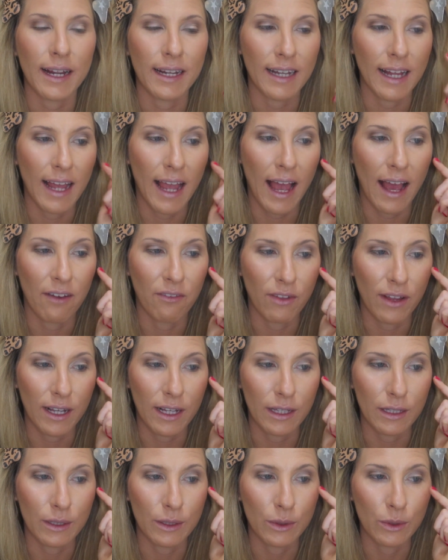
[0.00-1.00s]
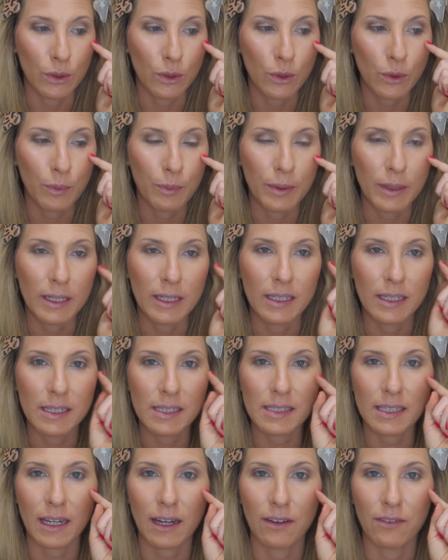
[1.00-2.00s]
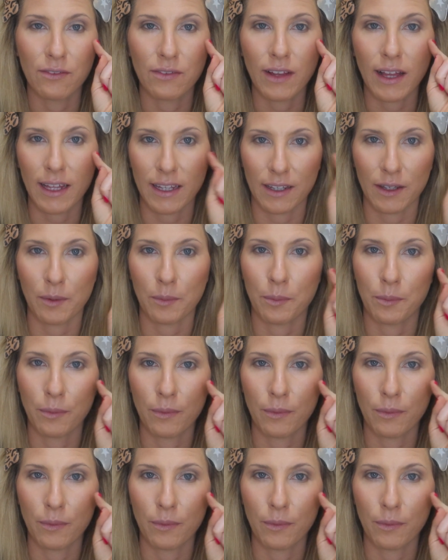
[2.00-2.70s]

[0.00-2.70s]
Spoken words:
and I have like a little piece of like